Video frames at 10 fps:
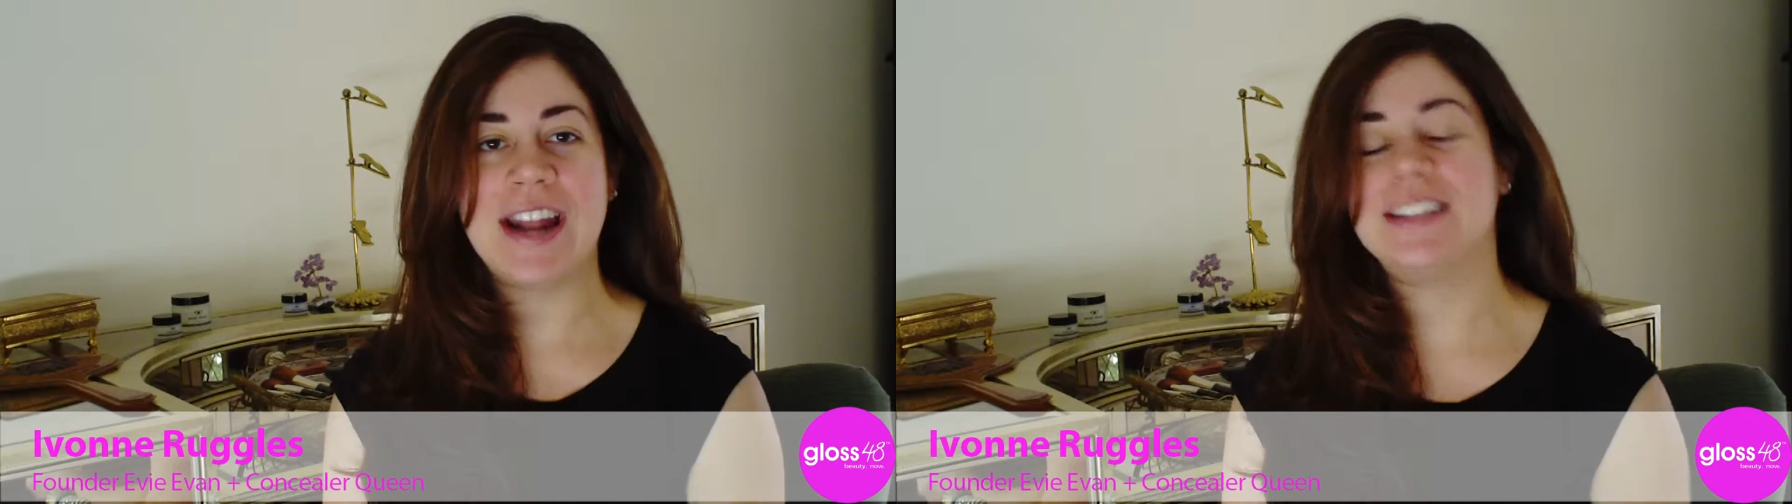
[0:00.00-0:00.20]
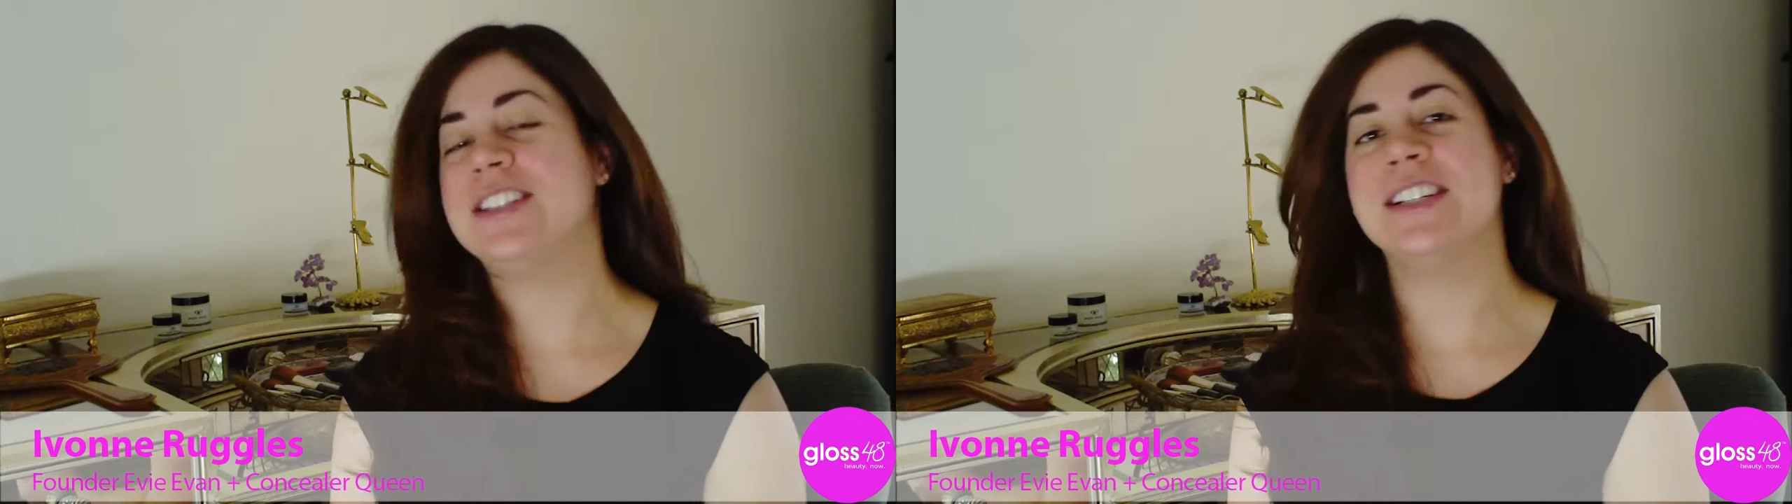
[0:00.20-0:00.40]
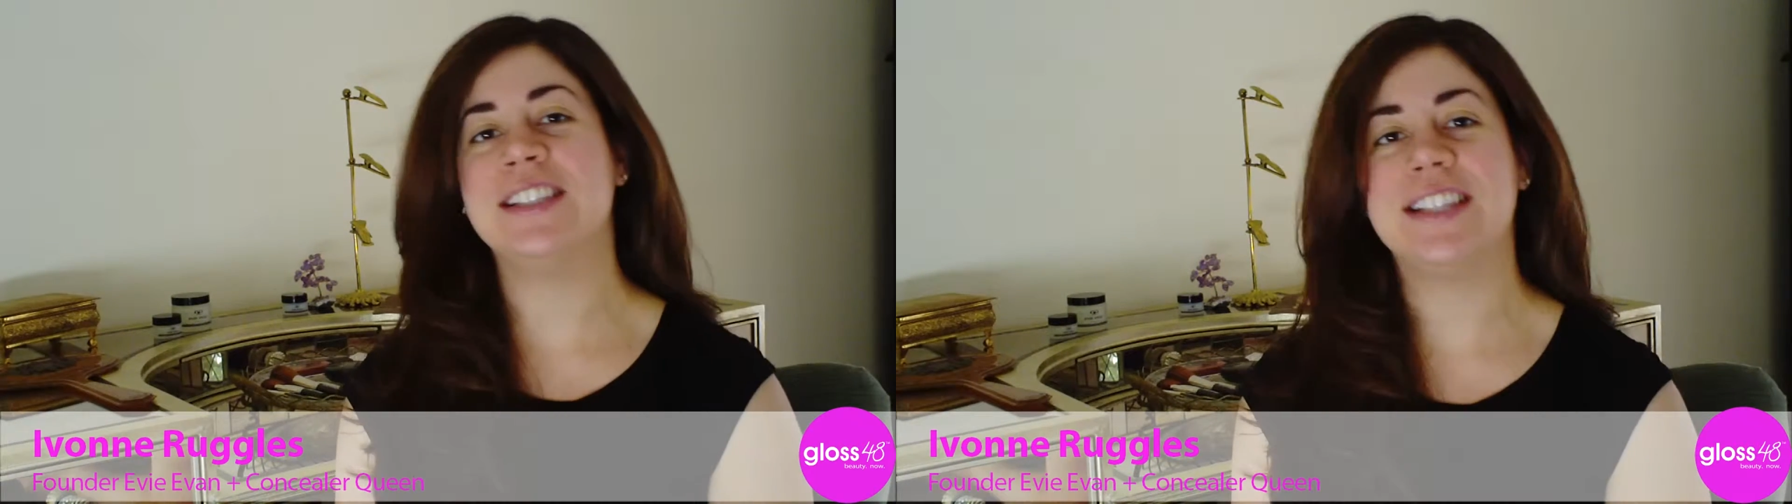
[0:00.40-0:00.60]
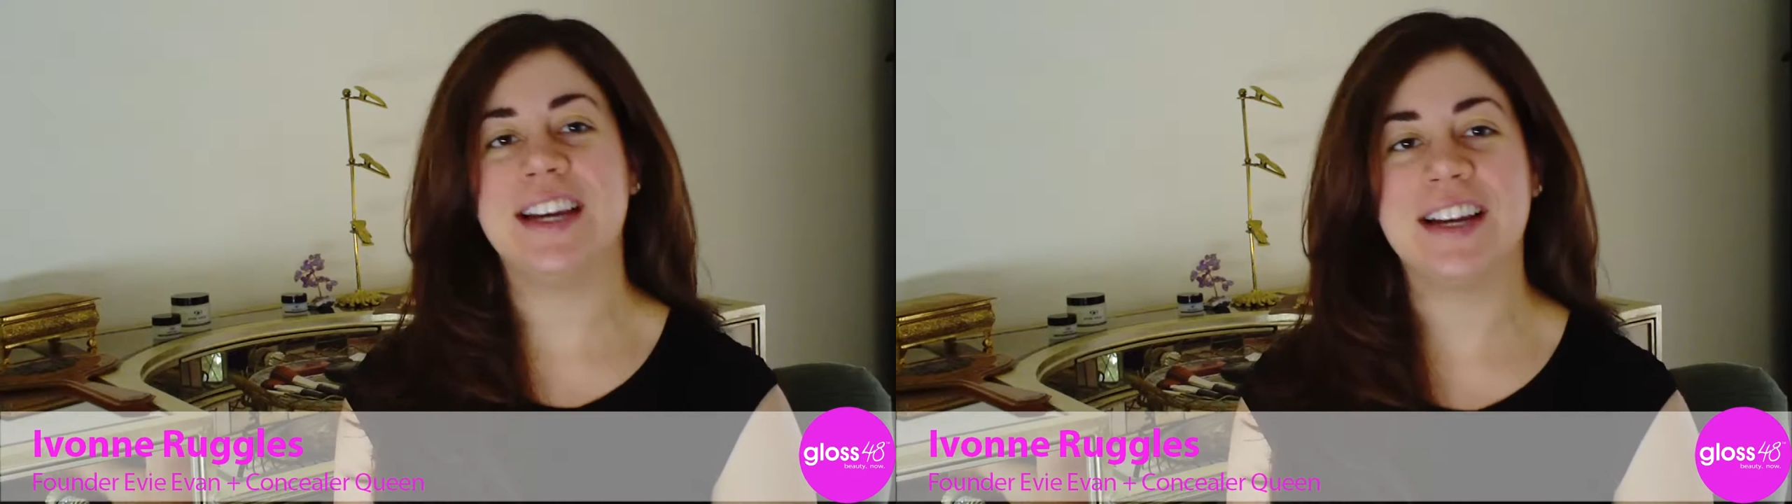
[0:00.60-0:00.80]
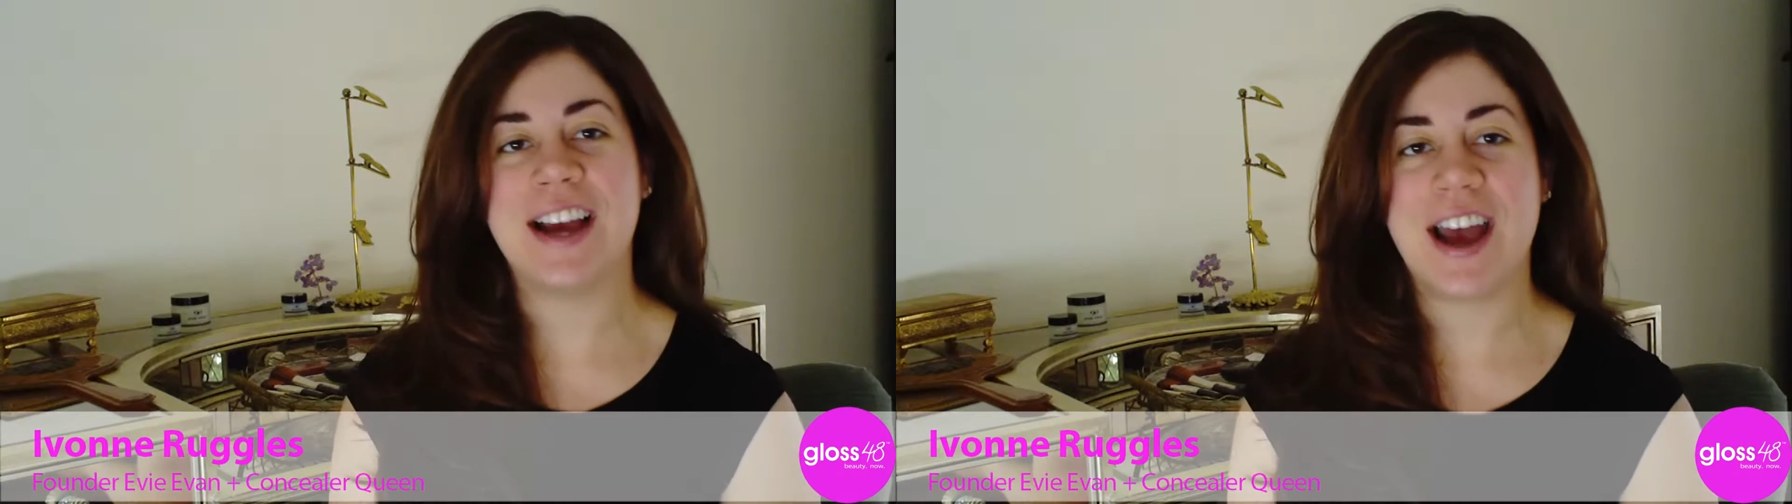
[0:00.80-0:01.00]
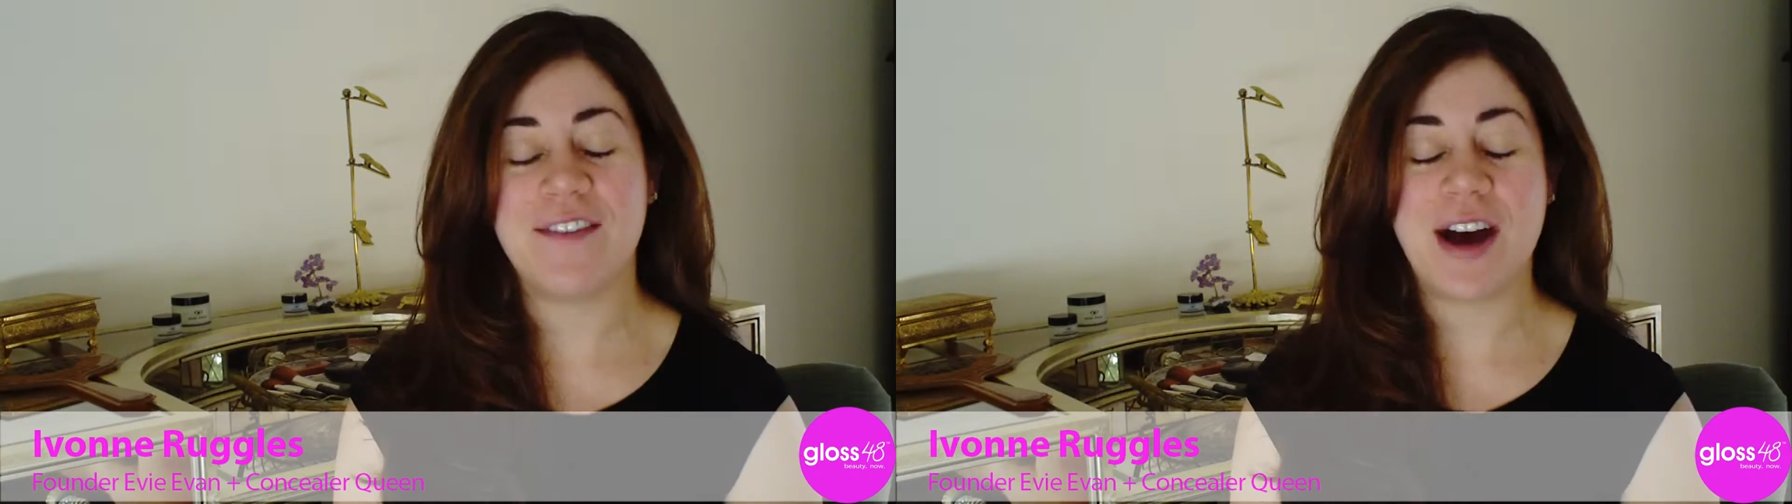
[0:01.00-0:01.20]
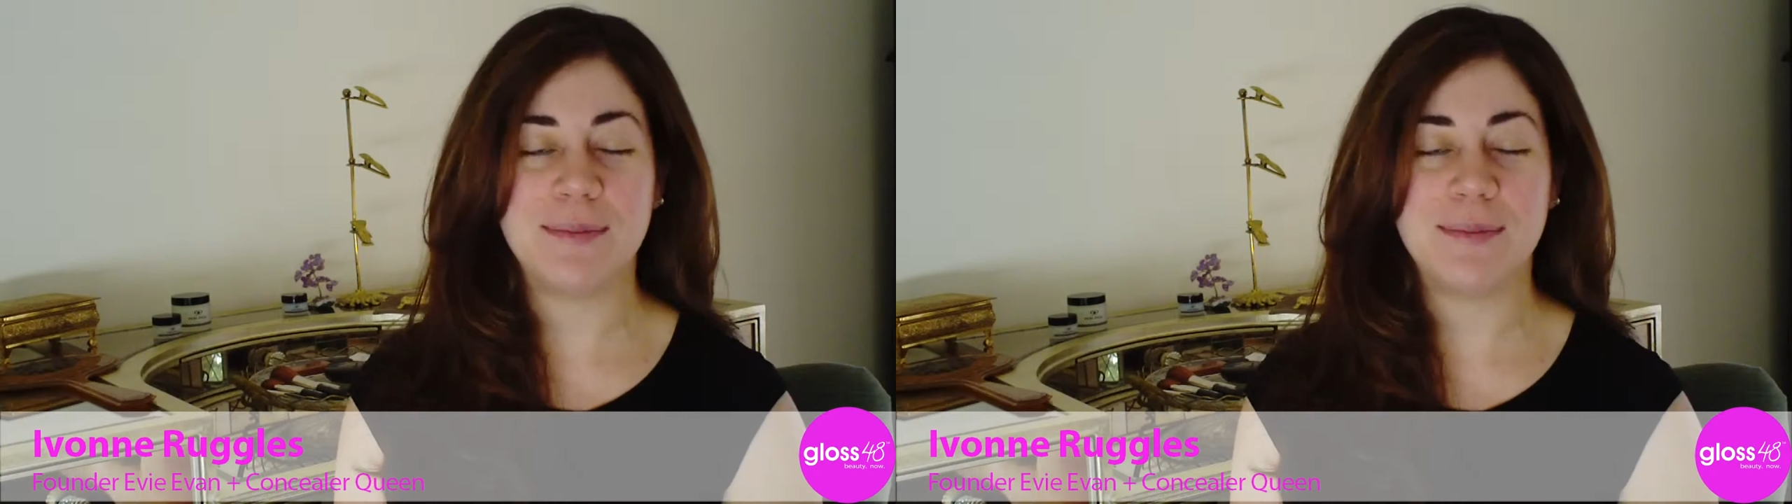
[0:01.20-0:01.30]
and as you can see, I have